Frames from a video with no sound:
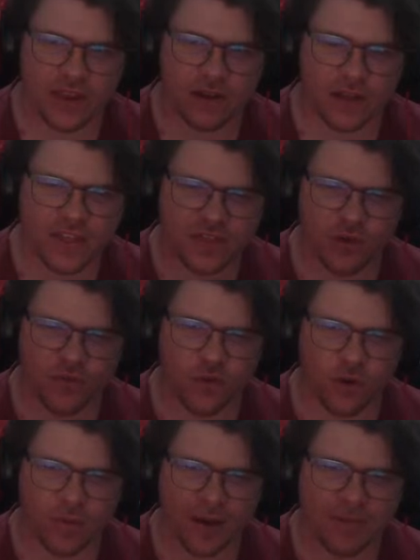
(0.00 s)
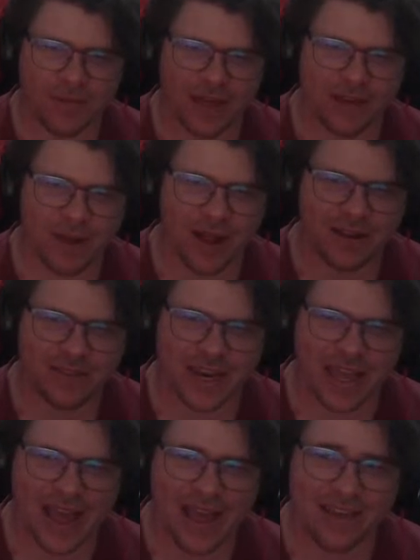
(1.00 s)
I think Phil Thorpe marked that.
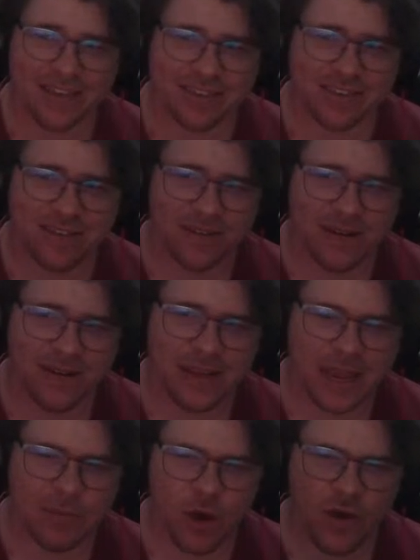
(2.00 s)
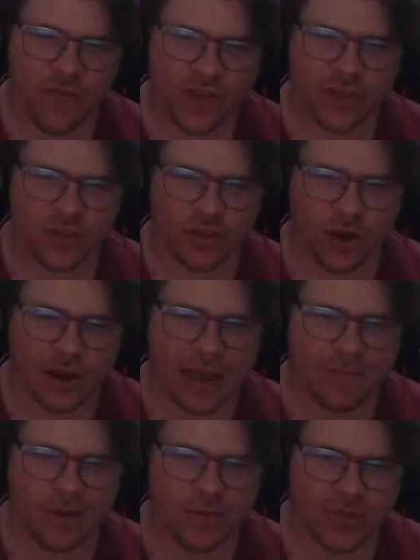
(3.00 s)
He has. And Murphy is not
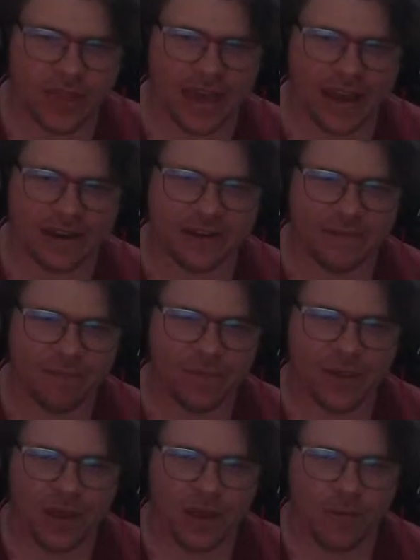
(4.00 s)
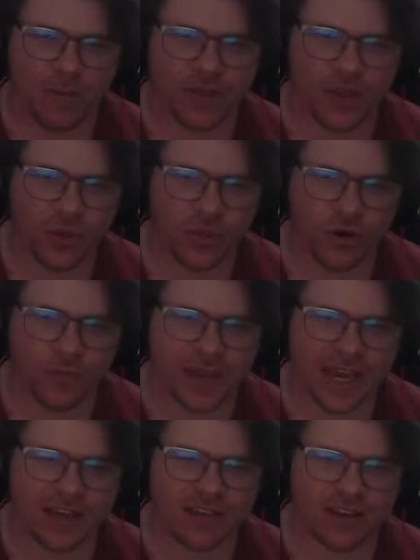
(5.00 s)
happy with that. But Phil Thorpe
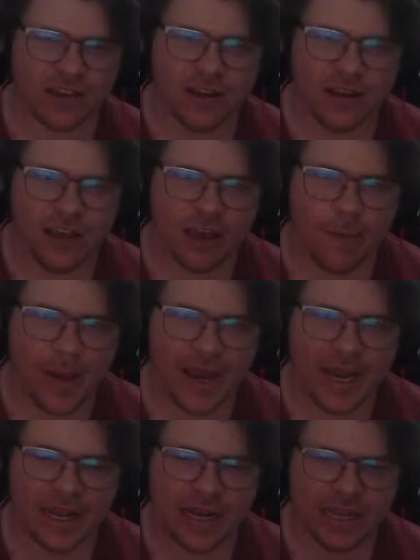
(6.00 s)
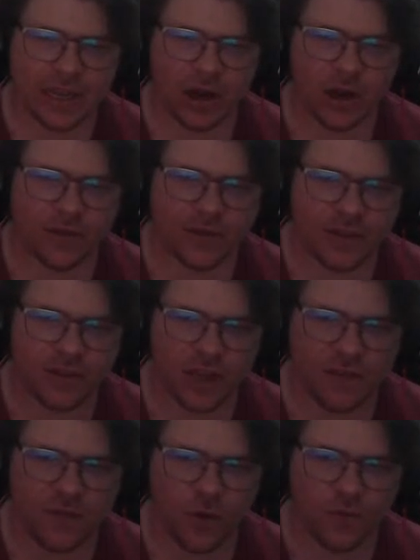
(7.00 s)
takes it. Immediately goes inside
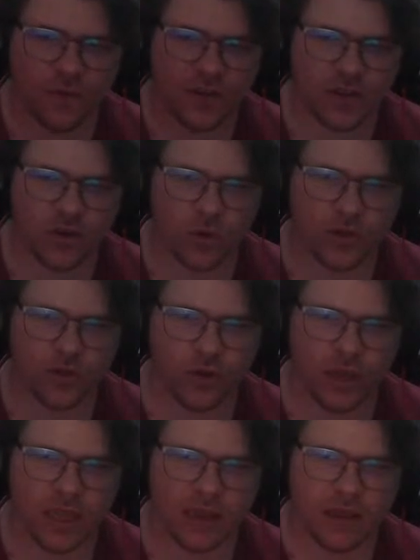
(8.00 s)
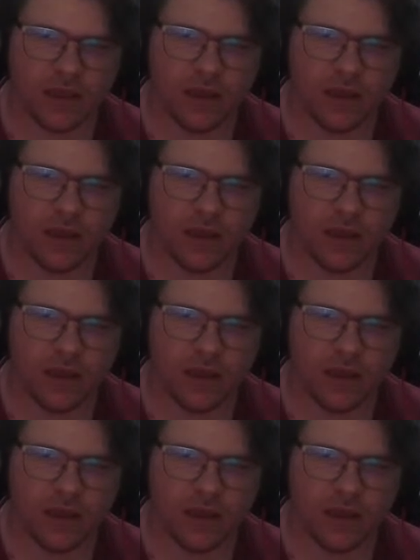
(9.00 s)
the forward 50. 2-on-2 here.